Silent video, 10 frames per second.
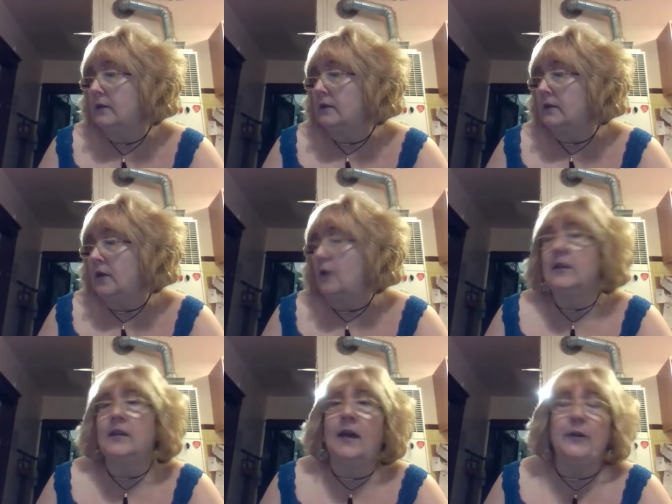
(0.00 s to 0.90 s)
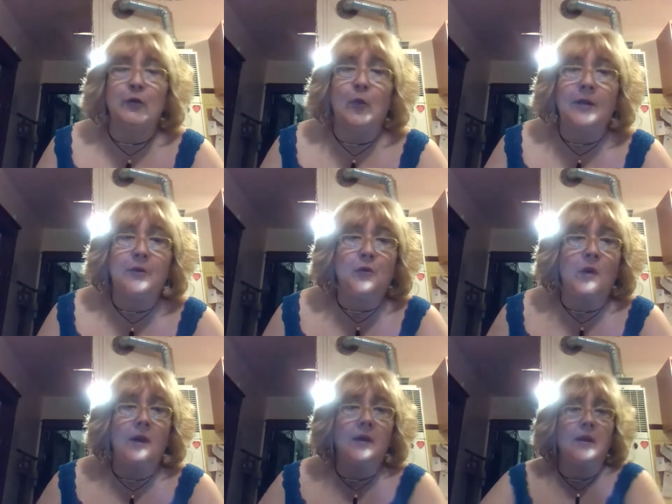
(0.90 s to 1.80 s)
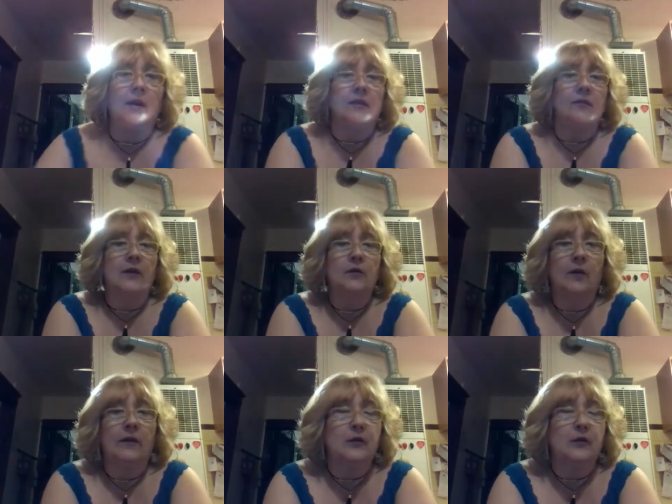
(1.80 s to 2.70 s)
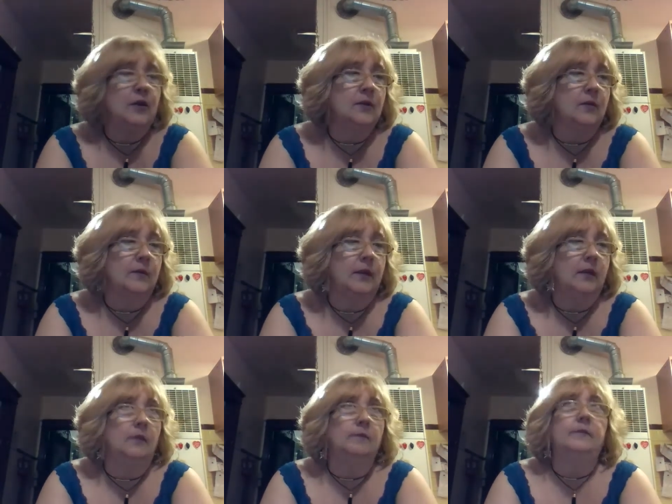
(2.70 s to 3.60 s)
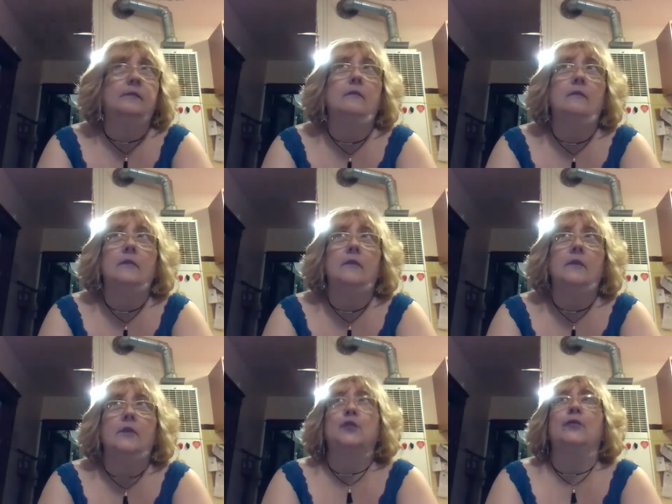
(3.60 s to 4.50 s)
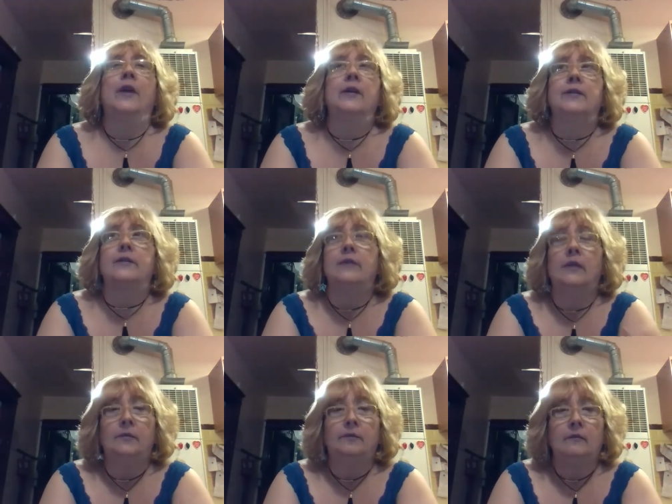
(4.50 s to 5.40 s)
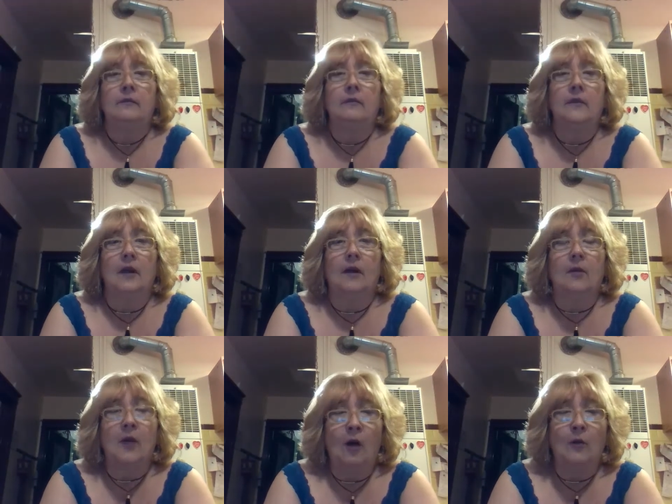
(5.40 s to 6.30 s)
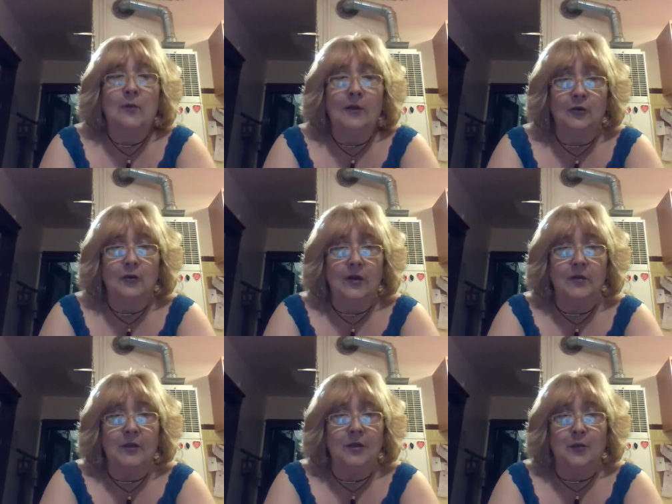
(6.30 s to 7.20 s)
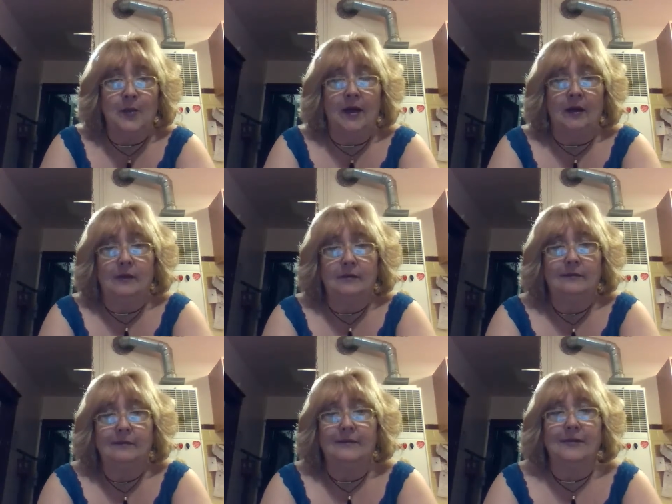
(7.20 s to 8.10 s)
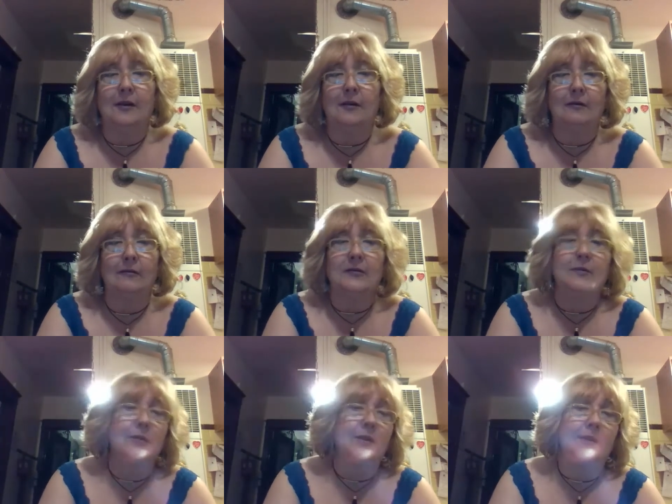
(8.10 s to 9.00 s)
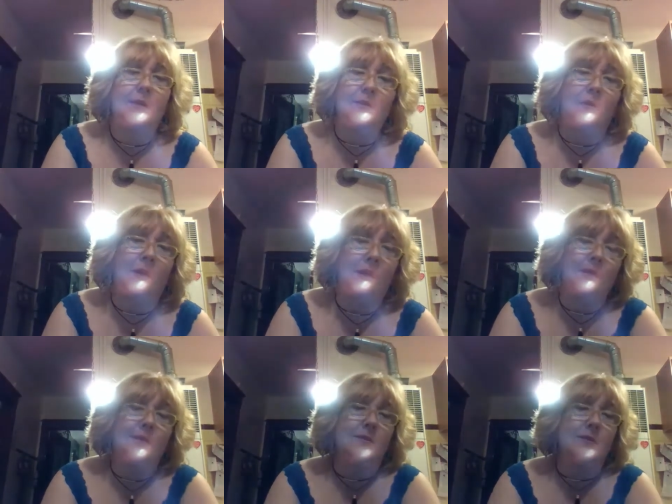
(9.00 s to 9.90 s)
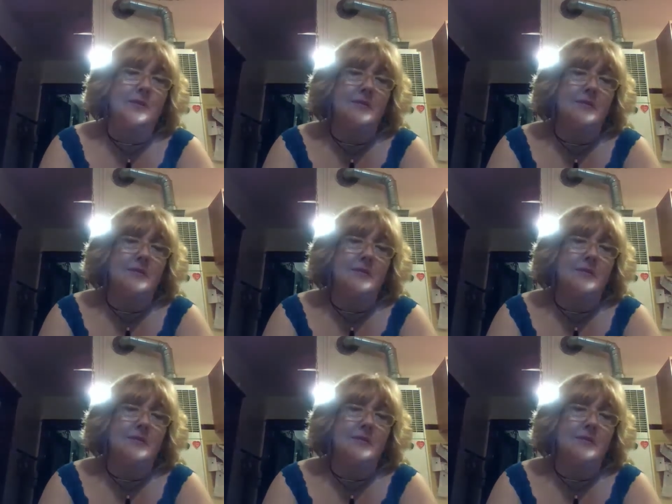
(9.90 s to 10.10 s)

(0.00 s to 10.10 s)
The only thing I do want to try, I guess if I do have a chance, would be the Too Faced. I would always wanted to try the Peach Palette. So, for some reason, I don't know why, I just